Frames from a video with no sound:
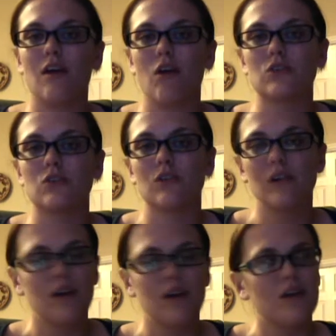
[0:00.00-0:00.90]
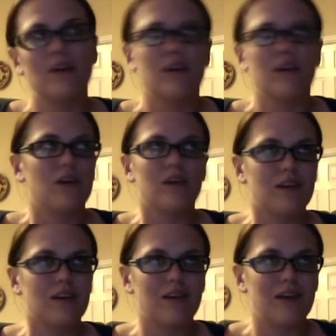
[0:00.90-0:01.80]
character.
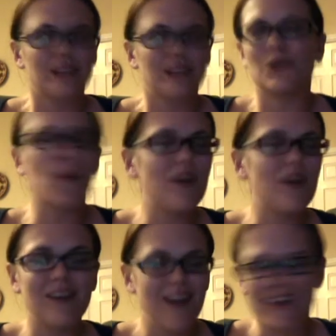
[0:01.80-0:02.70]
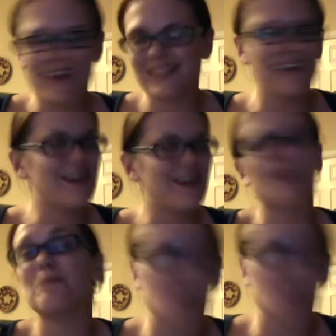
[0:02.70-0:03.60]
As annoying as he
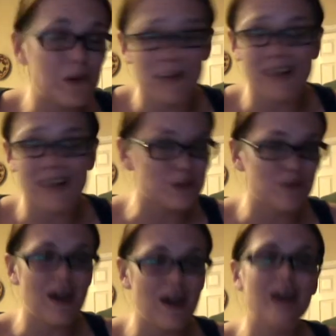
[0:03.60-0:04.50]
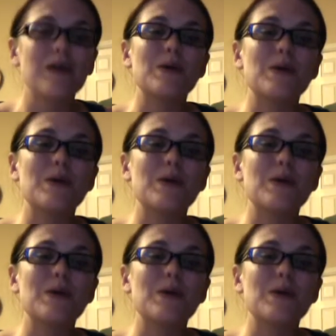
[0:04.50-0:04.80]
can be because of that.